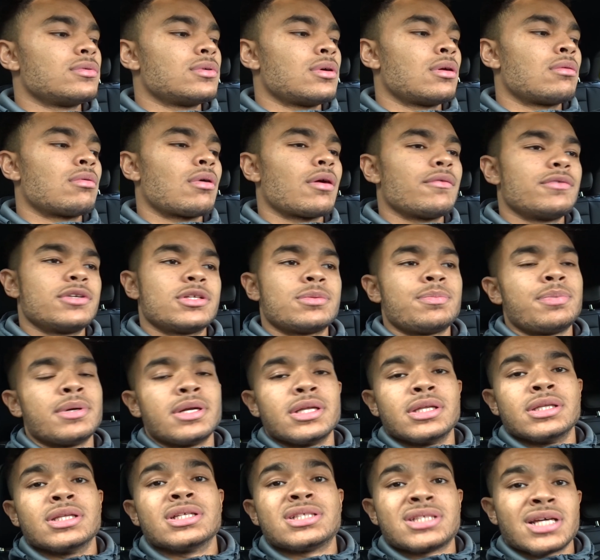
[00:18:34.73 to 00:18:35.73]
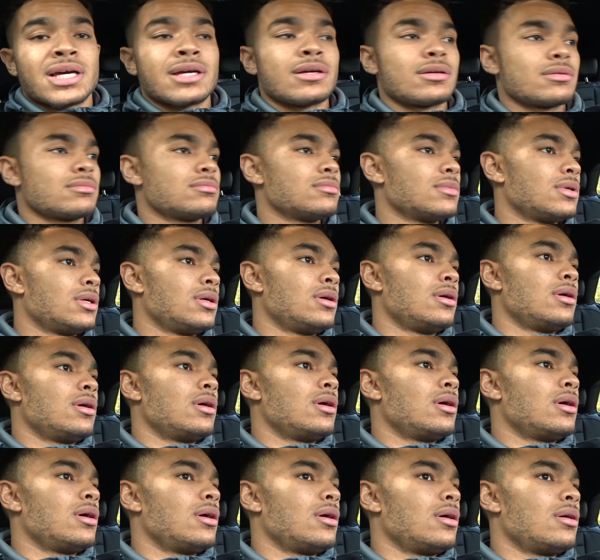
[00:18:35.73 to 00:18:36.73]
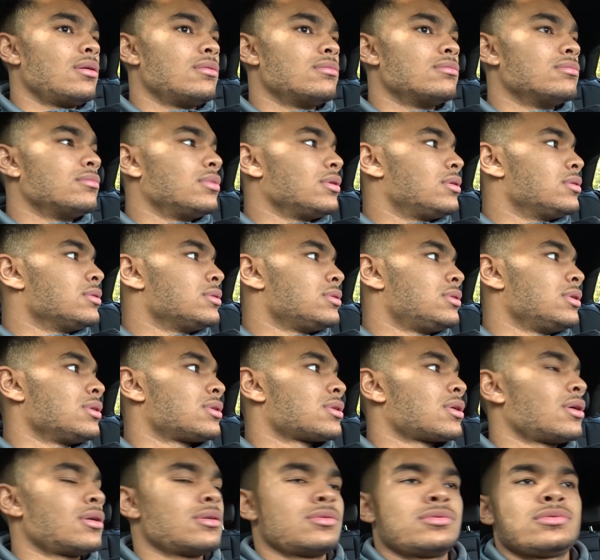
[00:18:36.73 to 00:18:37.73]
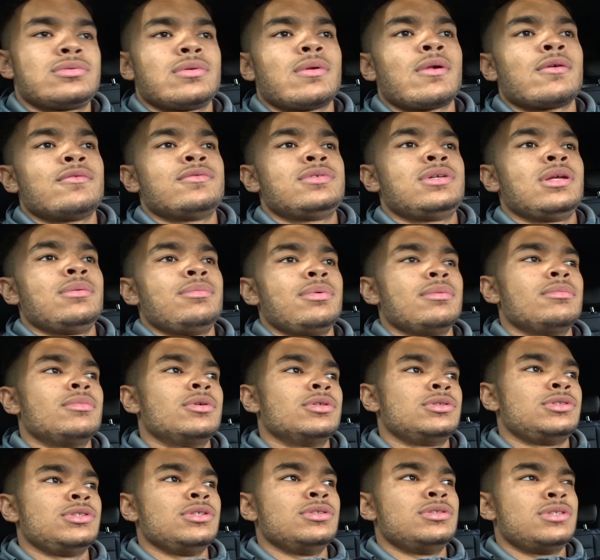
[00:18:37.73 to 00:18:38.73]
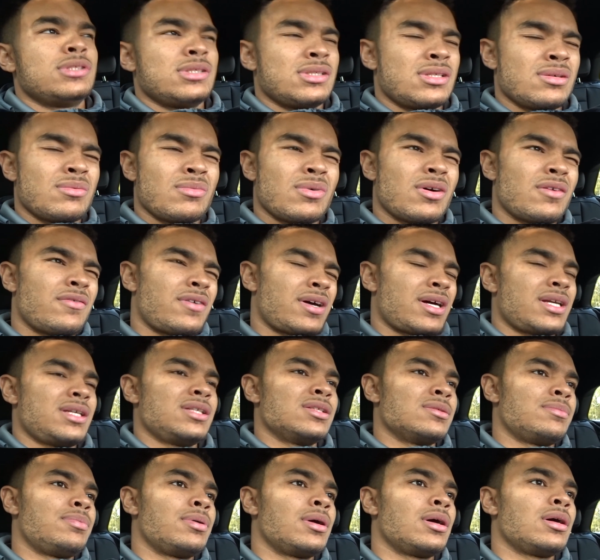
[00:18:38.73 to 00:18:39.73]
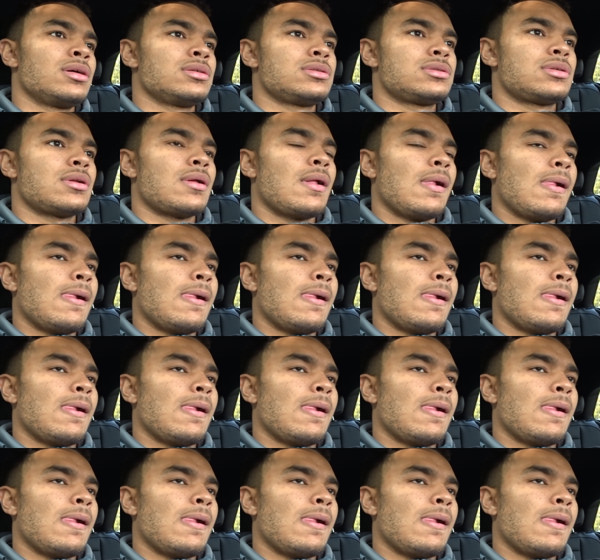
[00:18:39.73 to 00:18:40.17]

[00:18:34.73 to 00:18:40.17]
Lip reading: I'd rather just put it in the tank, because this car's obviously a bit more juicier than what I've had in the past.